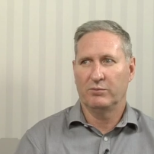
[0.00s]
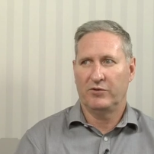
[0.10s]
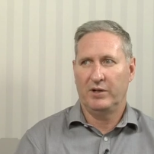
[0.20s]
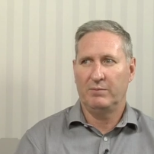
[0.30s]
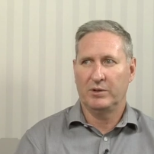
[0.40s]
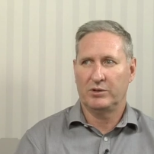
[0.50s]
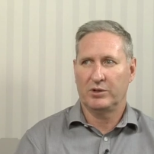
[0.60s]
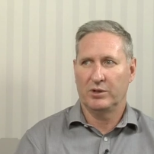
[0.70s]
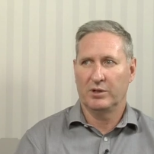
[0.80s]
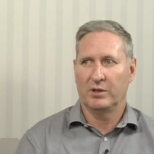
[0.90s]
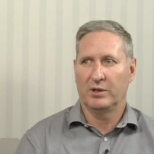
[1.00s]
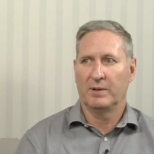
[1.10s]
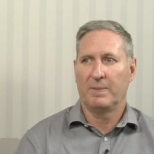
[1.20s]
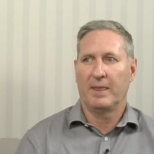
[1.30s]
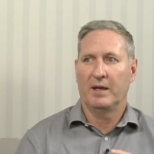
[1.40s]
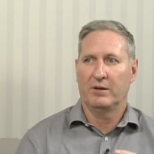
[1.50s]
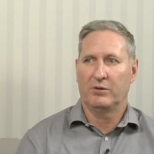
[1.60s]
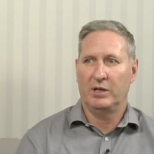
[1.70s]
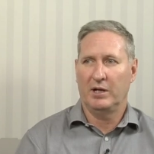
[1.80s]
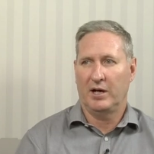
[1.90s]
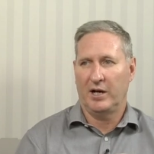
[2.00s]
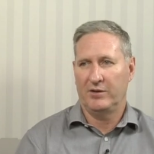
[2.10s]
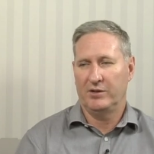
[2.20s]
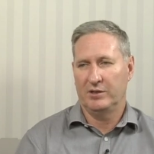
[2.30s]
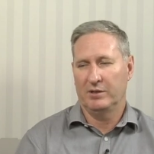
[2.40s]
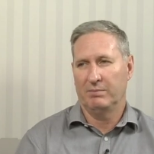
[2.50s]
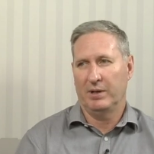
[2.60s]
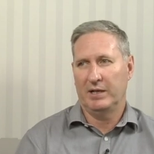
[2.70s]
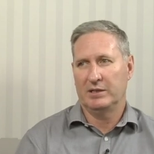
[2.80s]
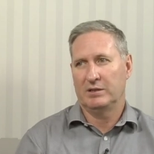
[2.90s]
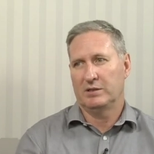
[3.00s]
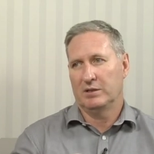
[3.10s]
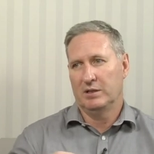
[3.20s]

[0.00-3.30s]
or fairly mature green hydrogen based,